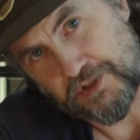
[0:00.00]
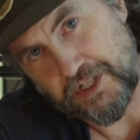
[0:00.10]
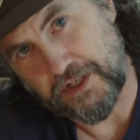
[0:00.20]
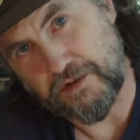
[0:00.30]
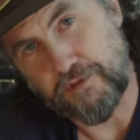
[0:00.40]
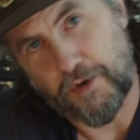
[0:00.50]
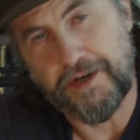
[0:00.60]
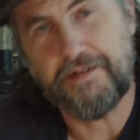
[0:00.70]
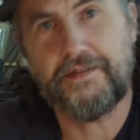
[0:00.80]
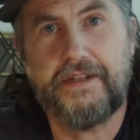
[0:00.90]
just going to go for
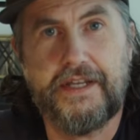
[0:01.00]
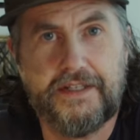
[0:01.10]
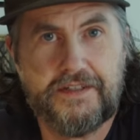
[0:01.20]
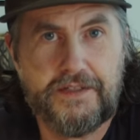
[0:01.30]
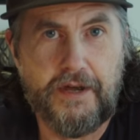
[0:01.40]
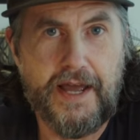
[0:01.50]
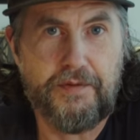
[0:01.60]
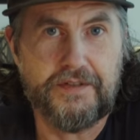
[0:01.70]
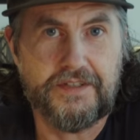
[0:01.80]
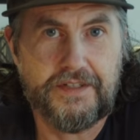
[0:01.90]
it and let's see what
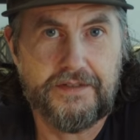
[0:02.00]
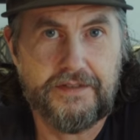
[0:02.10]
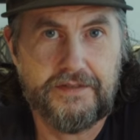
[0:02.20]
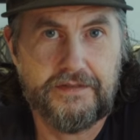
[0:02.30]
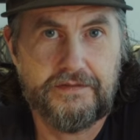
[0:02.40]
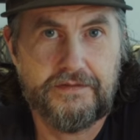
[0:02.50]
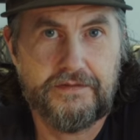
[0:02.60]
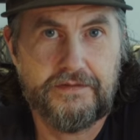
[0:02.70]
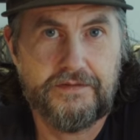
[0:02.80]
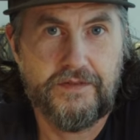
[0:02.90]
happens.
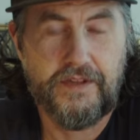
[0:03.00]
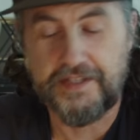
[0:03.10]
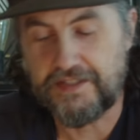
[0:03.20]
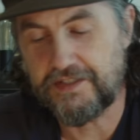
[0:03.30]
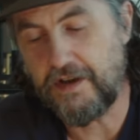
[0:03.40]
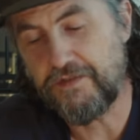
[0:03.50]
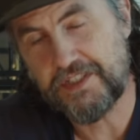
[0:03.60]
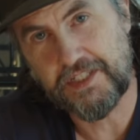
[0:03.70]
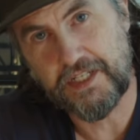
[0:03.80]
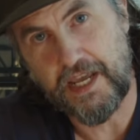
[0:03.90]
This is obviously